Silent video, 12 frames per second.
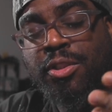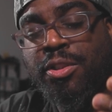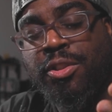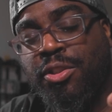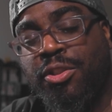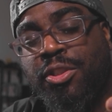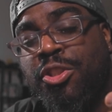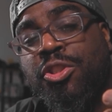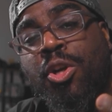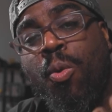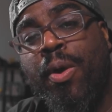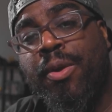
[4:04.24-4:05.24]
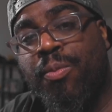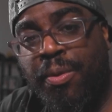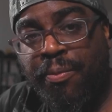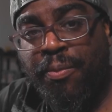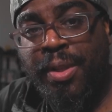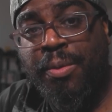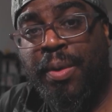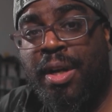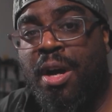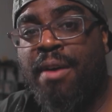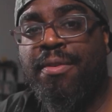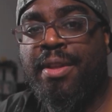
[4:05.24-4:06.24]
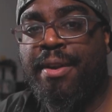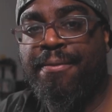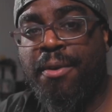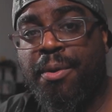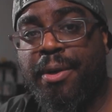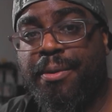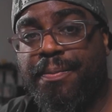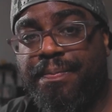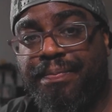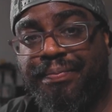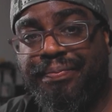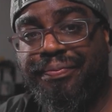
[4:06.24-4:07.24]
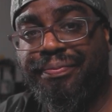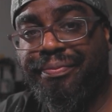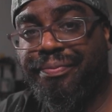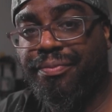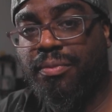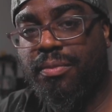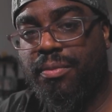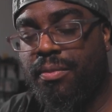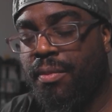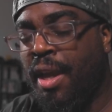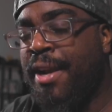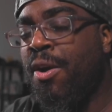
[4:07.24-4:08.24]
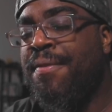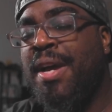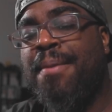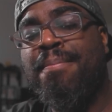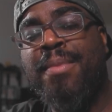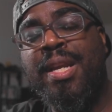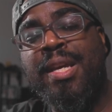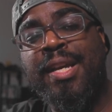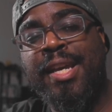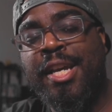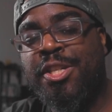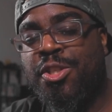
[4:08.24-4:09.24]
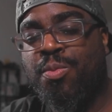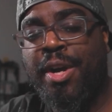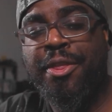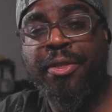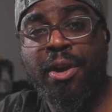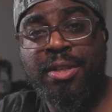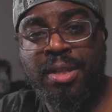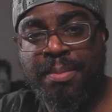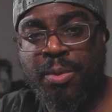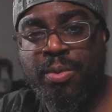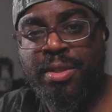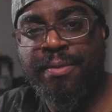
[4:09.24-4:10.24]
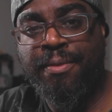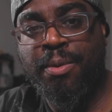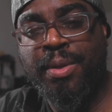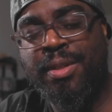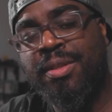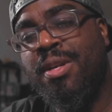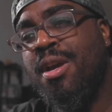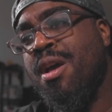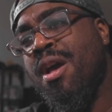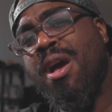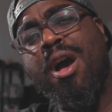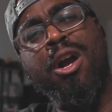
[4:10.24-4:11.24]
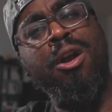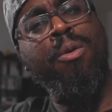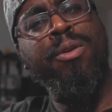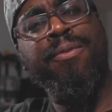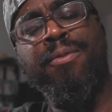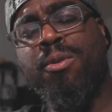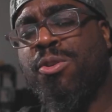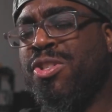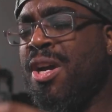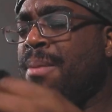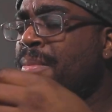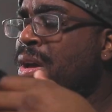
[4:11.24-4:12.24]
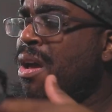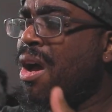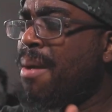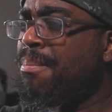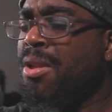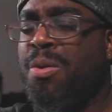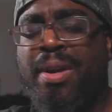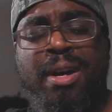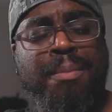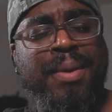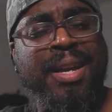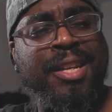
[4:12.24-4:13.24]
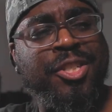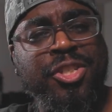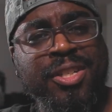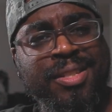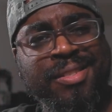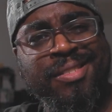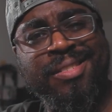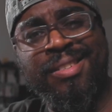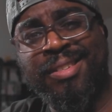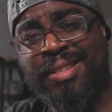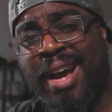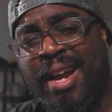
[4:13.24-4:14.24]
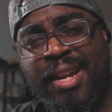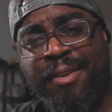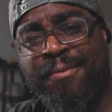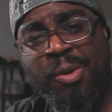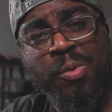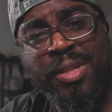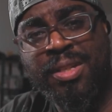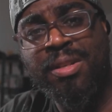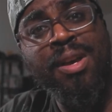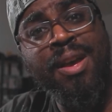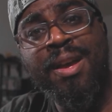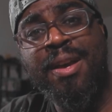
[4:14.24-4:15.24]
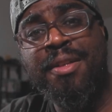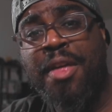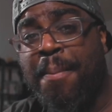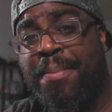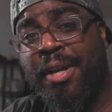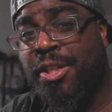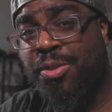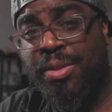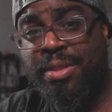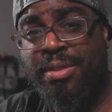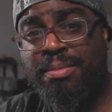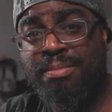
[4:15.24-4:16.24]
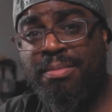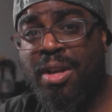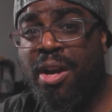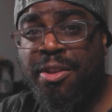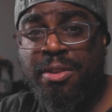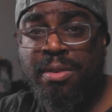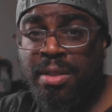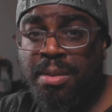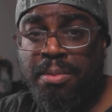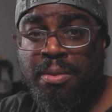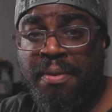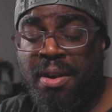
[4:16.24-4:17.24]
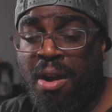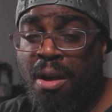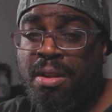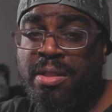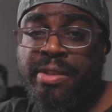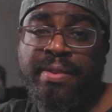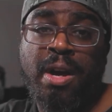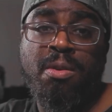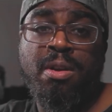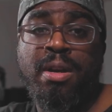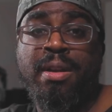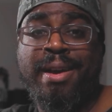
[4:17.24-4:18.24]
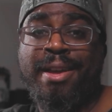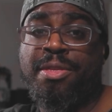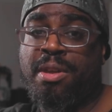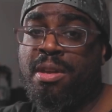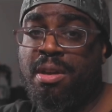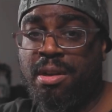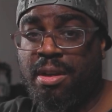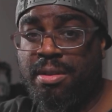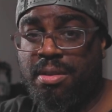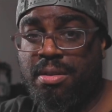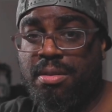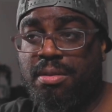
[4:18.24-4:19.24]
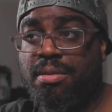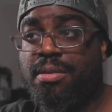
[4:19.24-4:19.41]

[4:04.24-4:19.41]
there's no way to really recover that photo. I know I've had many occasions where I thought something was in focus. I go into Photoshop, I blow it up, and it's just not in focus. That picture is unusable regardless of how good I think it is.